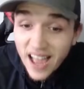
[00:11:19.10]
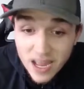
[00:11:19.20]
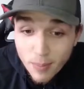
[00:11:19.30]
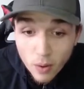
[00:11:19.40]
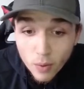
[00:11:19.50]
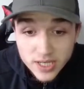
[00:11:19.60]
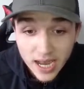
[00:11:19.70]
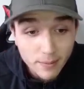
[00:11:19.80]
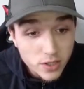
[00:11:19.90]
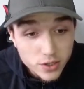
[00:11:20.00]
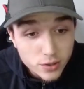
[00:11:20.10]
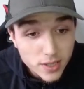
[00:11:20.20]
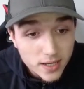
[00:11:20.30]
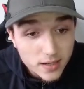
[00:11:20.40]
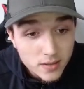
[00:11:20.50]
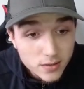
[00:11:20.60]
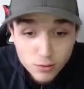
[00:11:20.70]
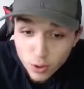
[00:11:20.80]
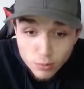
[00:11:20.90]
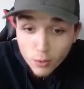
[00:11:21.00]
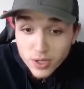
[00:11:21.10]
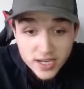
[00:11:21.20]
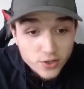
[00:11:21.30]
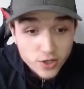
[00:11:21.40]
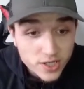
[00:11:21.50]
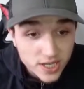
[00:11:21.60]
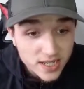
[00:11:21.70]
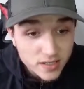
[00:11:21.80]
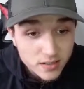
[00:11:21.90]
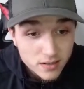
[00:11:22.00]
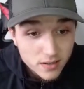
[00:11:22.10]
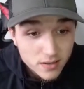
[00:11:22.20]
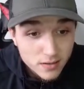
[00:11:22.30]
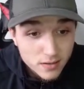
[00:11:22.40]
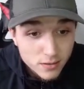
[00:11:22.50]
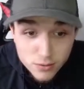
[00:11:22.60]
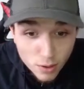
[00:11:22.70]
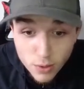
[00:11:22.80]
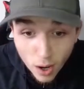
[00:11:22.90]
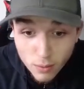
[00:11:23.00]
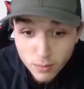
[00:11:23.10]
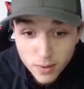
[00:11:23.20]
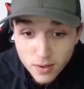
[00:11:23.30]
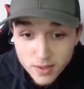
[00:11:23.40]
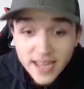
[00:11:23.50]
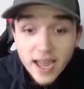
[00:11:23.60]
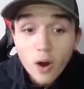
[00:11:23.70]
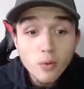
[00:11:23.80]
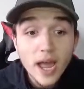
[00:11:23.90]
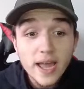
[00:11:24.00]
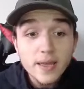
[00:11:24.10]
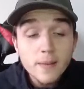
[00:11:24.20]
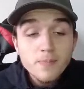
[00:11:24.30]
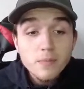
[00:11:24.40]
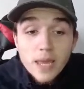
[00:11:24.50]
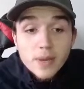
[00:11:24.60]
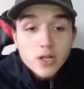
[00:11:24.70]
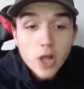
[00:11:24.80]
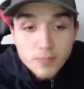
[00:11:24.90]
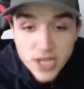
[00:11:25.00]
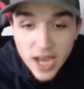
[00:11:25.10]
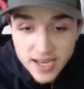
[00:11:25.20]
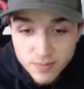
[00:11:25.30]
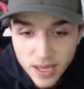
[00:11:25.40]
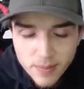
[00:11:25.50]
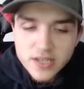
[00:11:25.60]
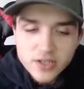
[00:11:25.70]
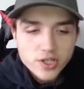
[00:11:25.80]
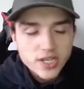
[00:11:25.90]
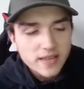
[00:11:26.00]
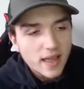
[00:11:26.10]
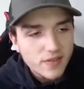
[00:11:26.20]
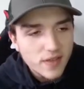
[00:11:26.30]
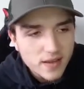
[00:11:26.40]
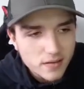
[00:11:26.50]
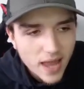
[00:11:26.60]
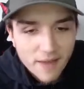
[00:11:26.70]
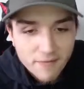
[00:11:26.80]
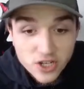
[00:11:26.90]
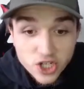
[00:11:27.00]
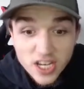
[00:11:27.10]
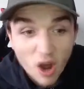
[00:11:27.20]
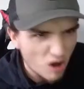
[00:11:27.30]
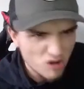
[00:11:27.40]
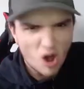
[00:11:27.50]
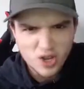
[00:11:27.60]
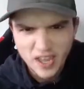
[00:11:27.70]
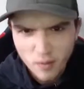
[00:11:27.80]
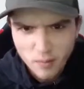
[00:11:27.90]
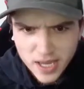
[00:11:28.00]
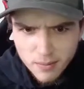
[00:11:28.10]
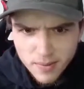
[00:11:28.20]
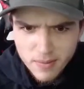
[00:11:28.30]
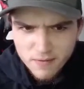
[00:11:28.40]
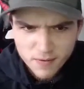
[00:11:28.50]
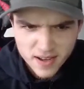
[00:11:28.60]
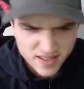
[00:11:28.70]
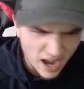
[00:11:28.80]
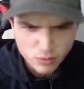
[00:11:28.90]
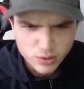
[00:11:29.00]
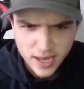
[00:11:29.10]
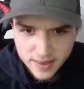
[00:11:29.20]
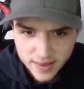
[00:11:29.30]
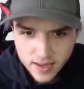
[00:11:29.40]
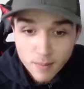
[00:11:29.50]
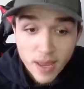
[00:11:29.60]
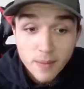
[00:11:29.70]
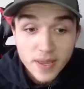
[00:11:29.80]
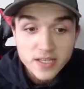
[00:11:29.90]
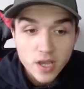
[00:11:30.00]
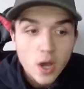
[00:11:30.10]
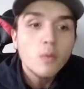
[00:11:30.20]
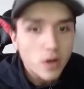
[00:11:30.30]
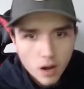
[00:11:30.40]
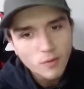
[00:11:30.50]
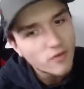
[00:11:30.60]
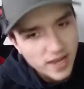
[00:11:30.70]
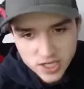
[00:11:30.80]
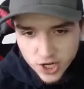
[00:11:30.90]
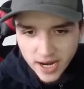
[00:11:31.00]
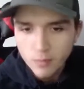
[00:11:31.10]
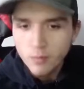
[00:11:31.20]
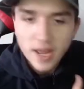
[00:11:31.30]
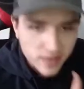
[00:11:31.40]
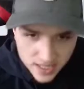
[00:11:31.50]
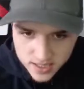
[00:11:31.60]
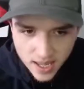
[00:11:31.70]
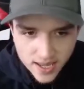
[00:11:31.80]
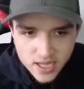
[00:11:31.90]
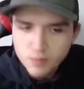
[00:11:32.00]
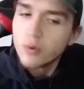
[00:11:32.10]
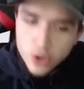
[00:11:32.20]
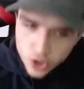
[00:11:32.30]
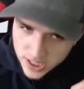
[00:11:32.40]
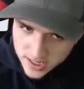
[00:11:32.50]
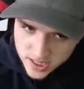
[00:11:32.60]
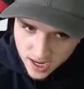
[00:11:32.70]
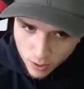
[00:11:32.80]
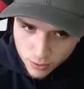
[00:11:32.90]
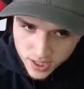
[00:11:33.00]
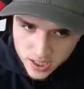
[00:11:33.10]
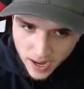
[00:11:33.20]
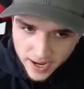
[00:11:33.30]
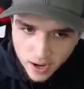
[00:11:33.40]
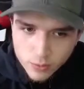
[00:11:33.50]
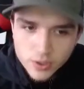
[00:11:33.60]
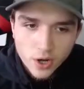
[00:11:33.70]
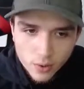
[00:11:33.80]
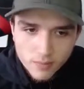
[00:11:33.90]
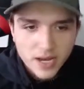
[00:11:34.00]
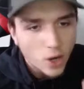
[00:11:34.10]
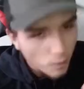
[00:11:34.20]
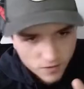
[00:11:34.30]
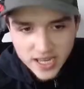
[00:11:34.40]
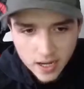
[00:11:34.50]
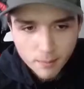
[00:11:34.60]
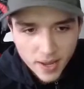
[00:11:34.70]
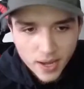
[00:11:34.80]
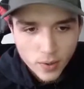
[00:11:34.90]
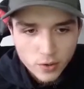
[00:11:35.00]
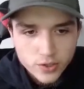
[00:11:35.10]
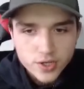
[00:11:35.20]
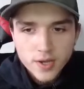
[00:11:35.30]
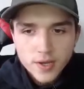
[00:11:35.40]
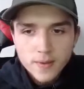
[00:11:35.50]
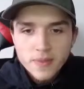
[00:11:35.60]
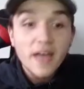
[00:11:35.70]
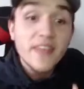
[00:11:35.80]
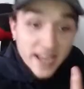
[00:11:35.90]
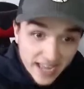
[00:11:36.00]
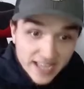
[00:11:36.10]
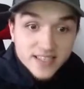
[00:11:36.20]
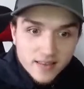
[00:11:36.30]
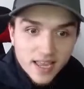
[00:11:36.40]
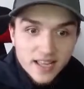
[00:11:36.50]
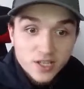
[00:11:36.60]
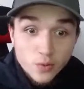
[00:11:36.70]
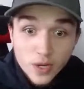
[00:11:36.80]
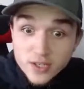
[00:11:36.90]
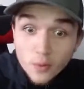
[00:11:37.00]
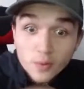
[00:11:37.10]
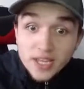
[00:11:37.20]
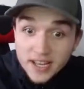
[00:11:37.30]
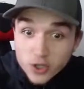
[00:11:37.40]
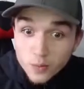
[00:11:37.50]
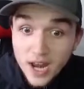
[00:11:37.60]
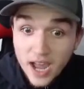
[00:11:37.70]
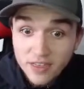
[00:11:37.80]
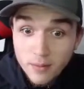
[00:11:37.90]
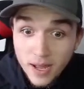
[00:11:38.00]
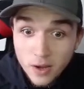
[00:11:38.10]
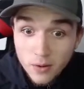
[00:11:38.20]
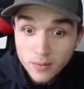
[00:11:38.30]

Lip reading: about what's happening to you. You don't know the intricacies. You don't know. Like, okay, maybe Klopp's eyes. Maybe he's not sitting there thinking, FSG, not giving me a midfielder. How dare they? Maybe it's, we're really trying. We're at this stage, but we just need to see how things pan out. You know what I mean? Hopefully you can bear with us. And then it gets to the end of the window and you end up with Arthur Melo,